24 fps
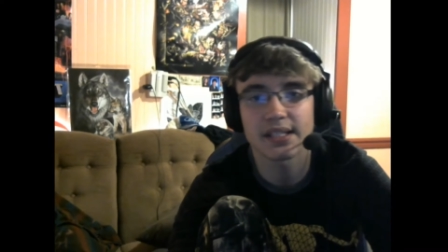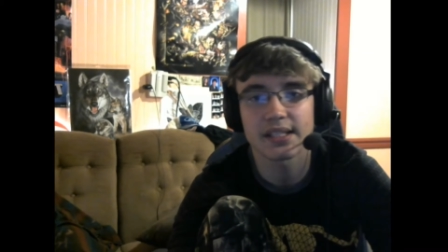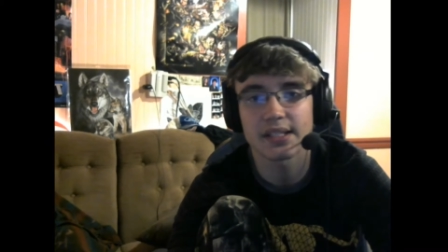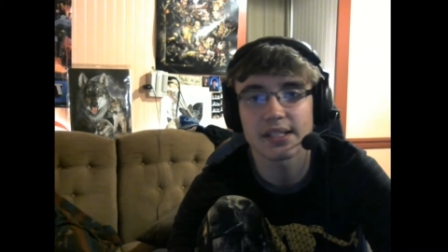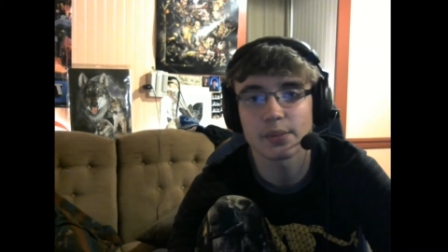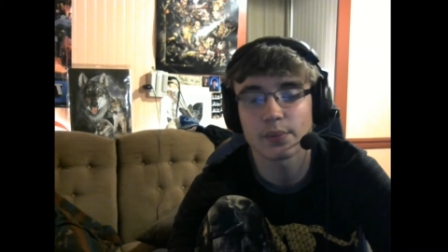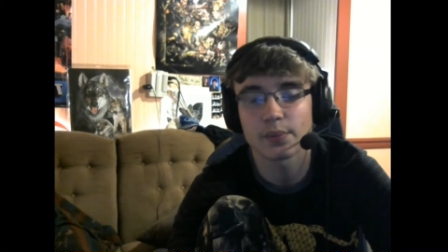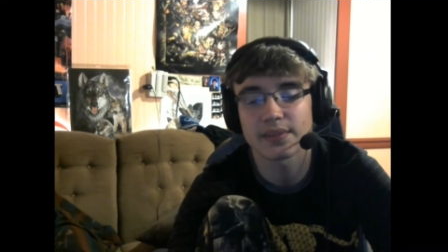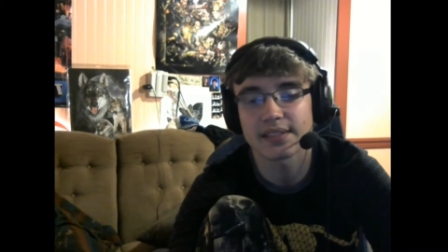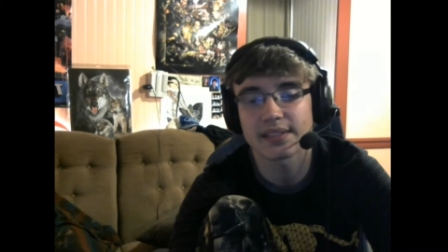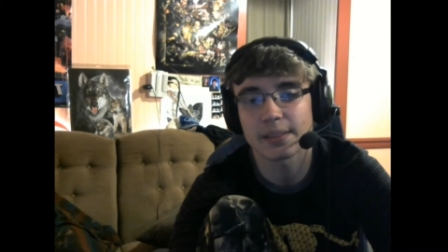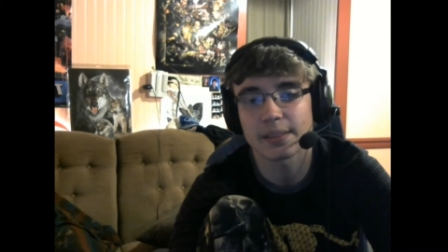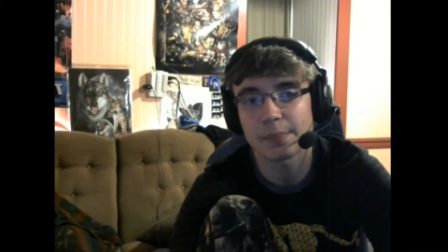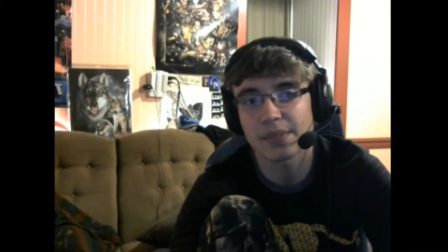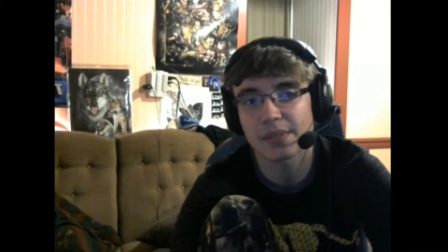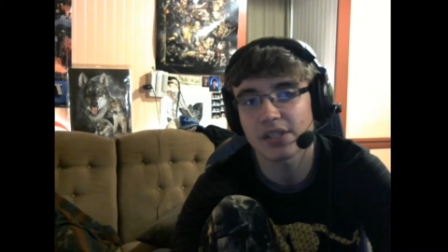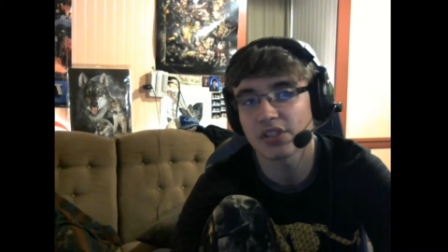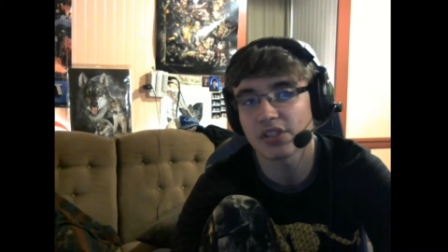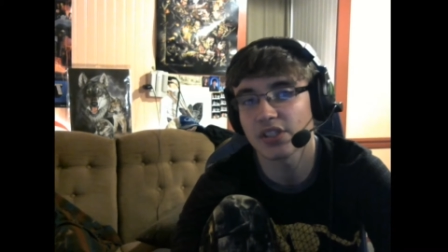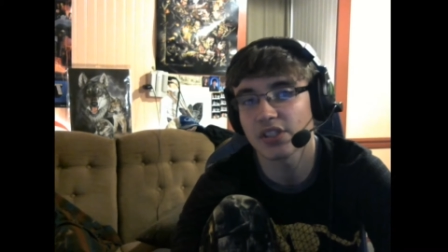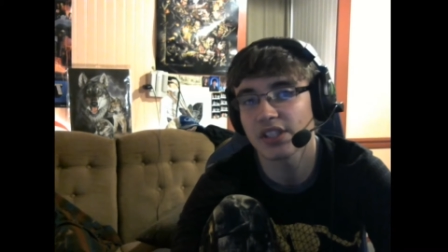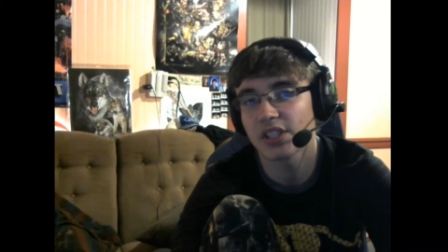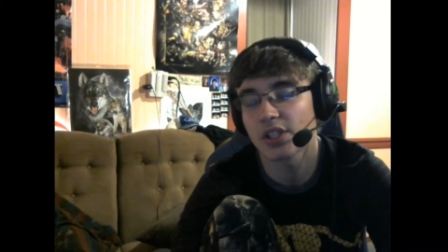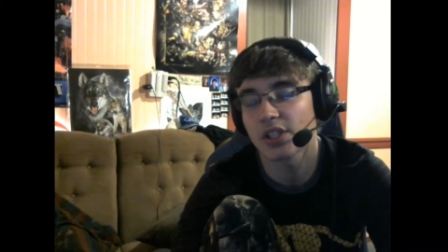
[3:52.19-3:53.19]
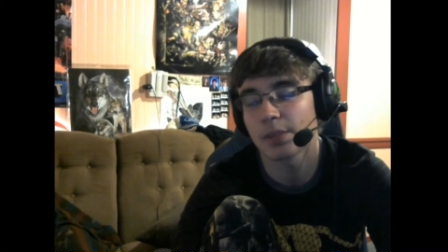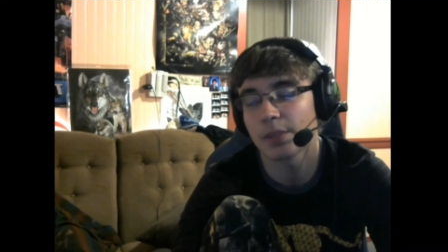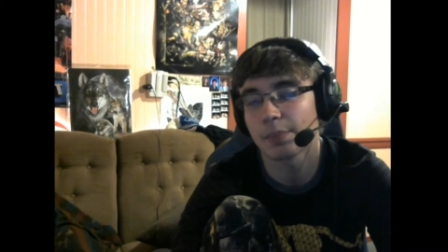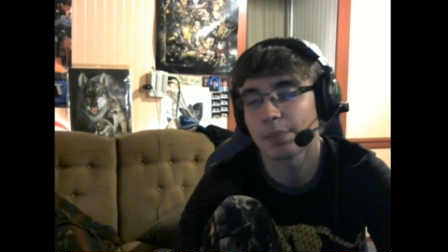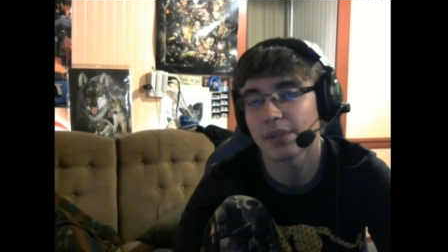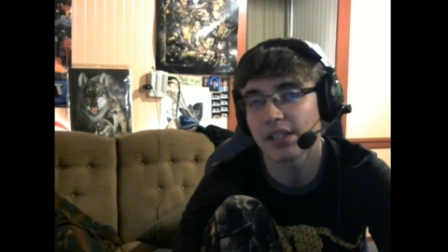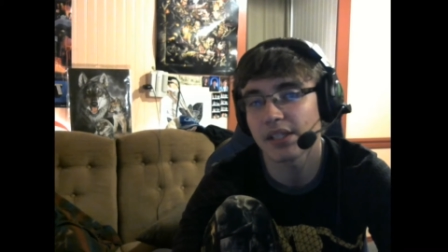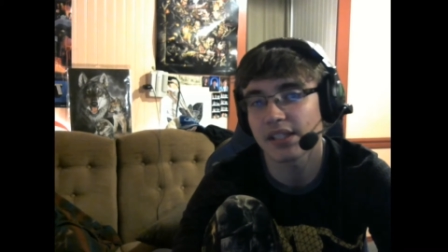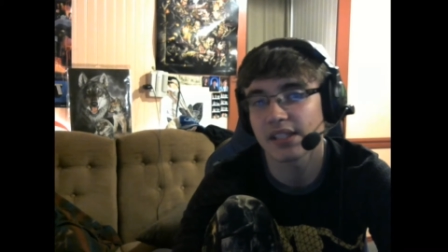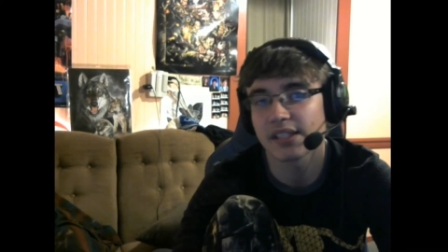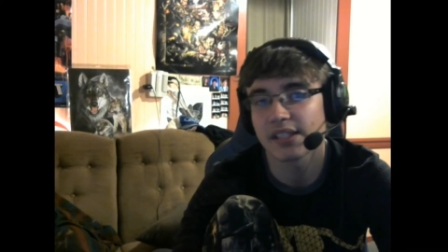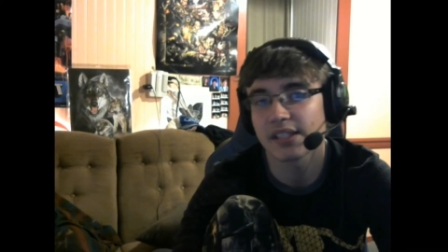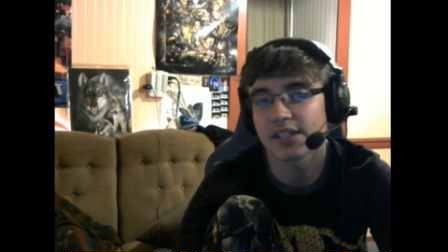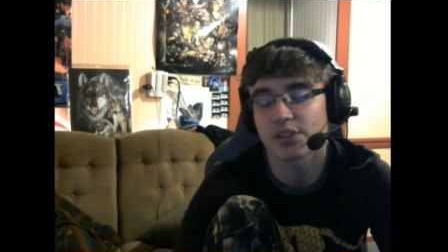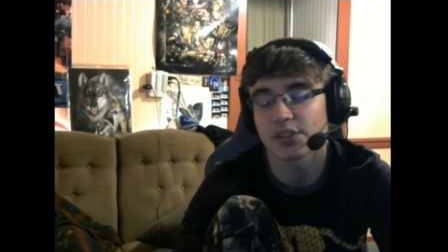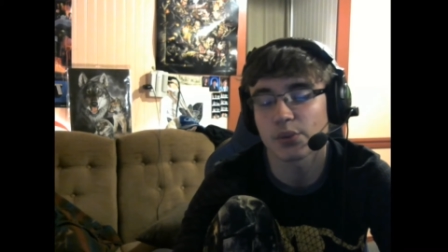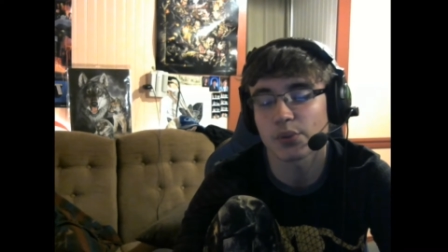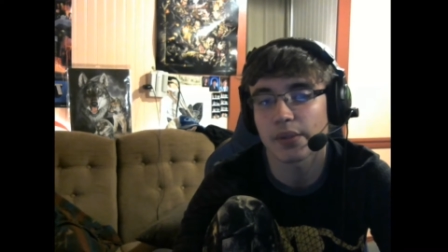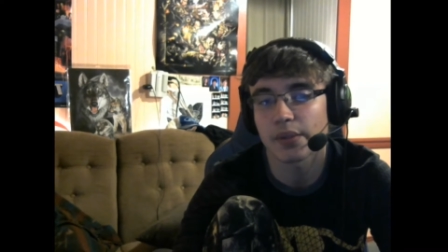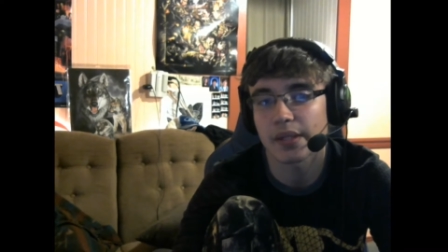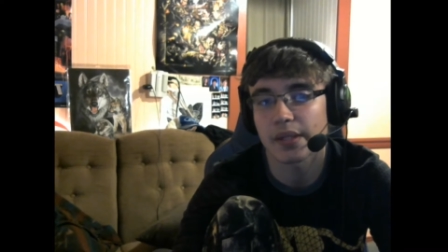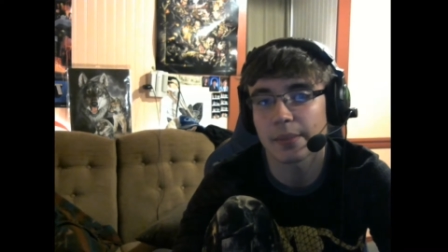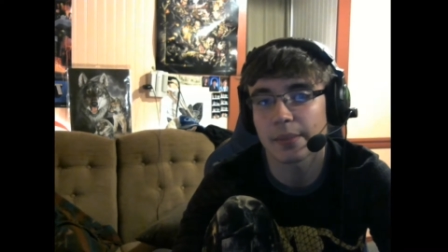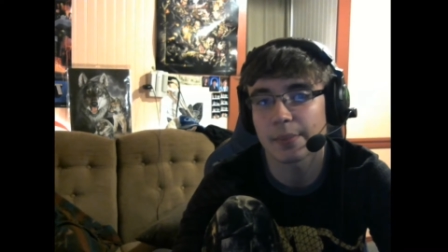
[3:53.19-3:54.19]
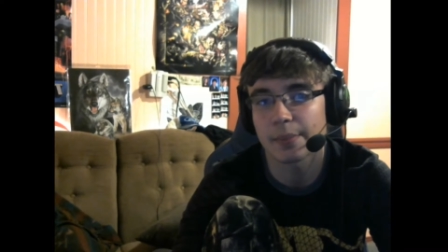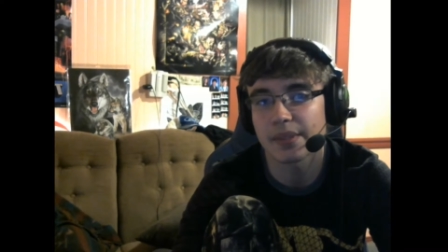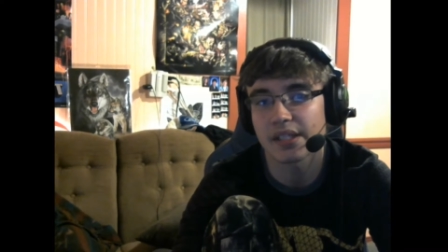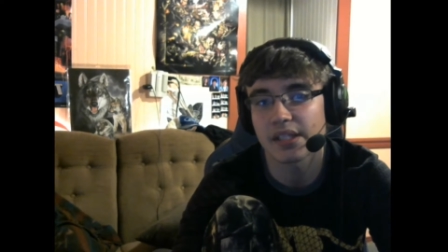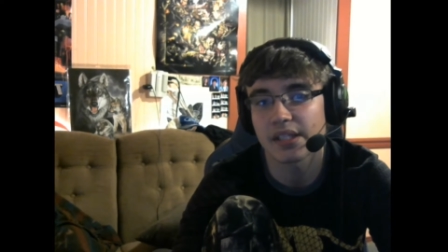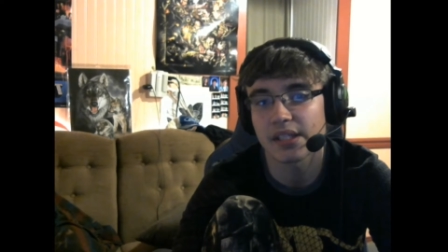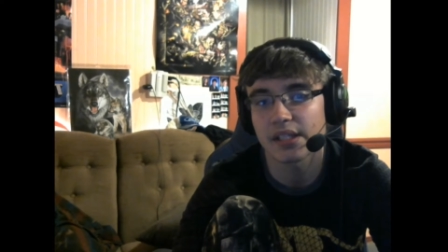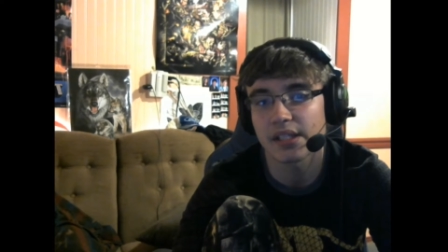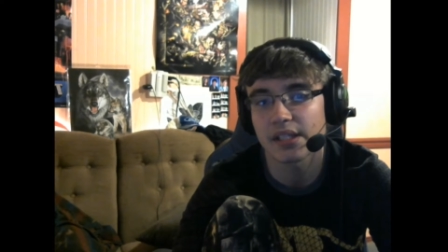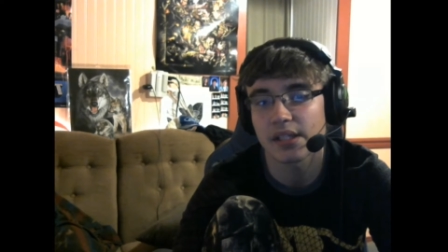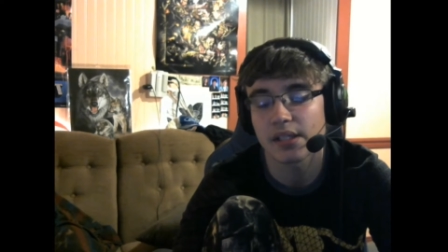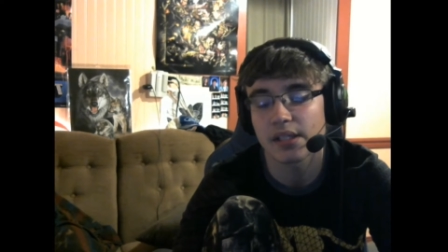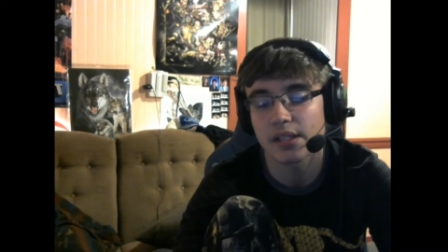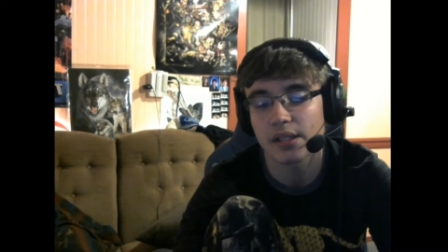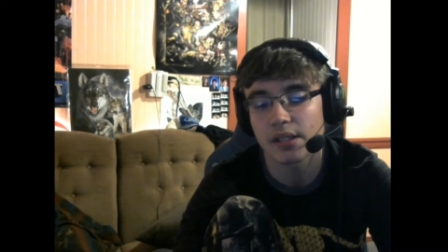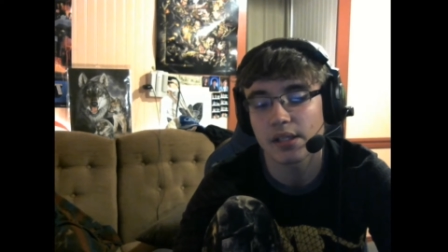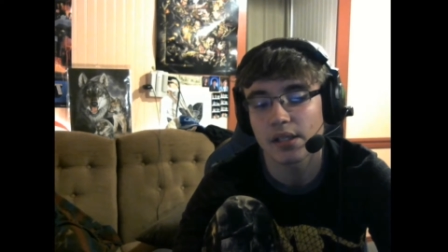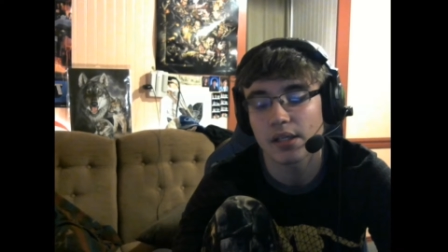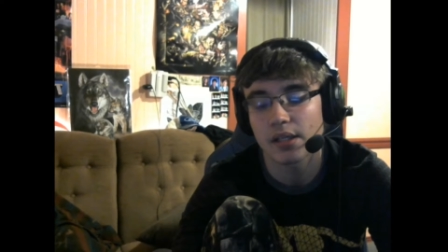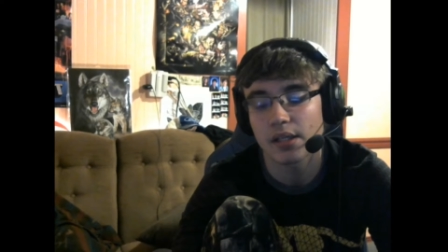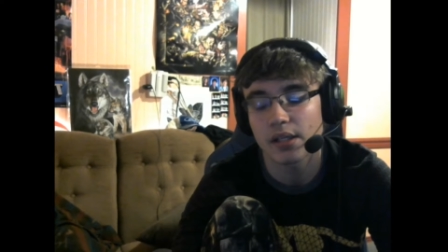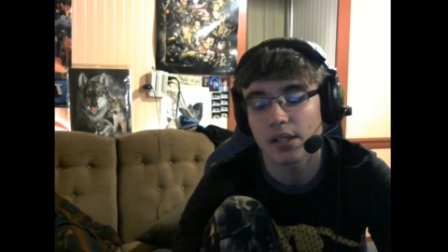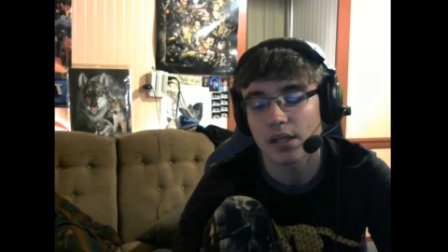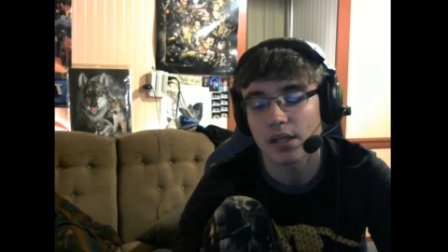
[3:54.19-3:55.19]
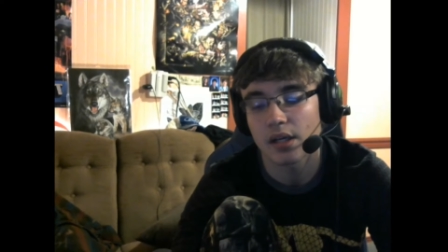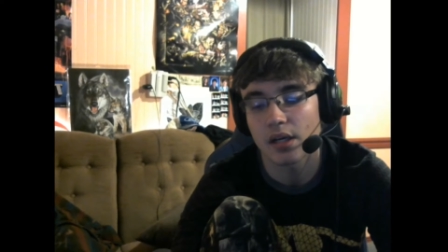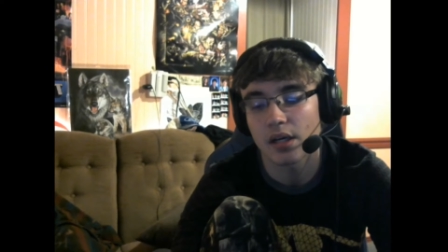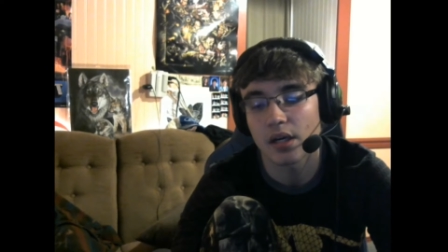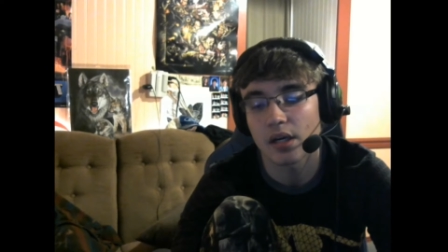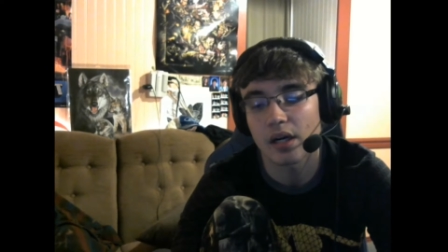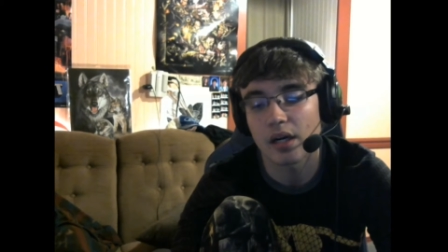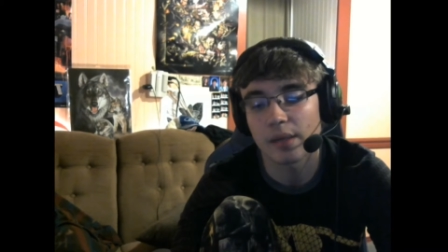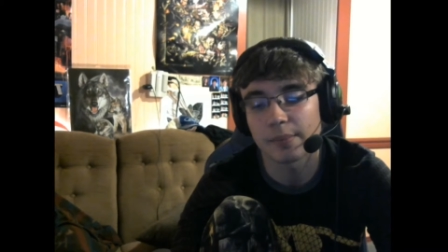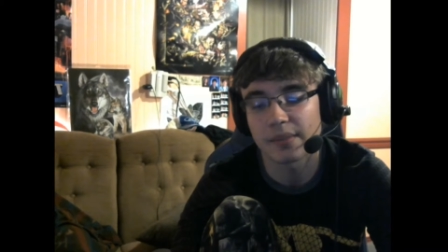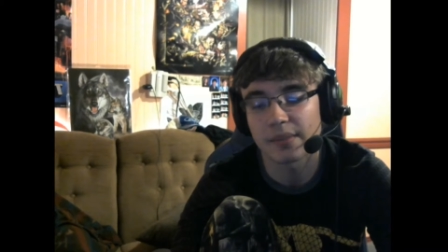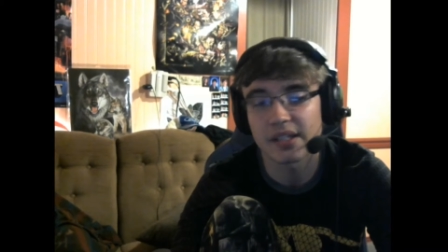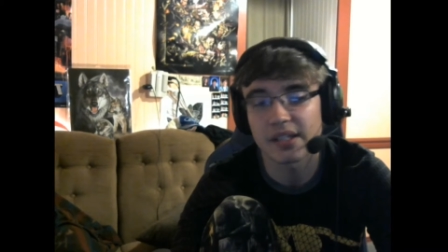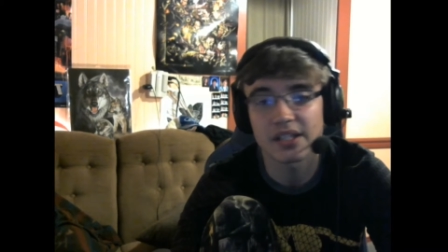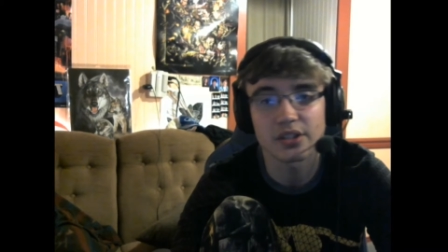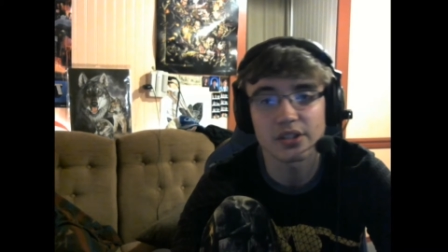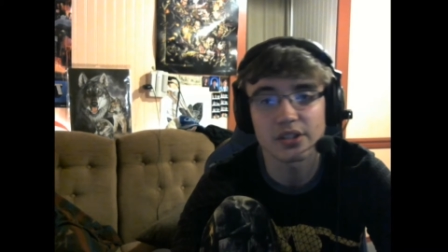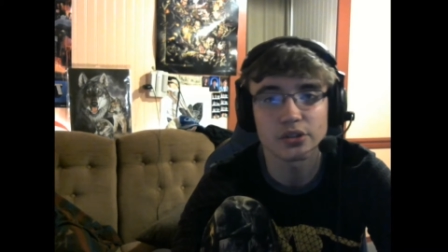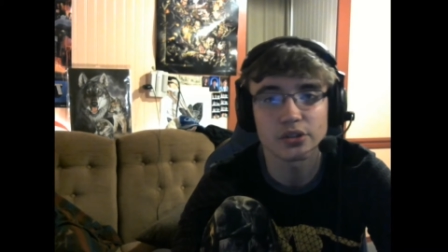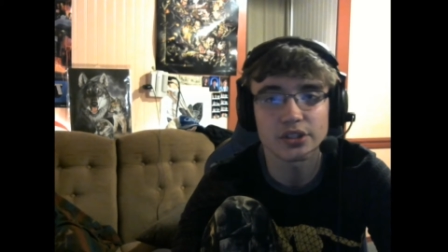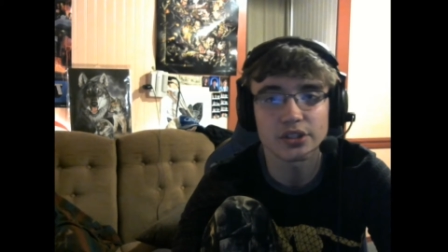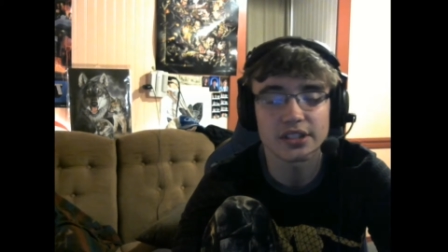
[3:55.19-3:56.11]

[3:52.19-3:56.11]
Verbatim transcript: He wants to be a leader, but he doesn't want to be um, killed.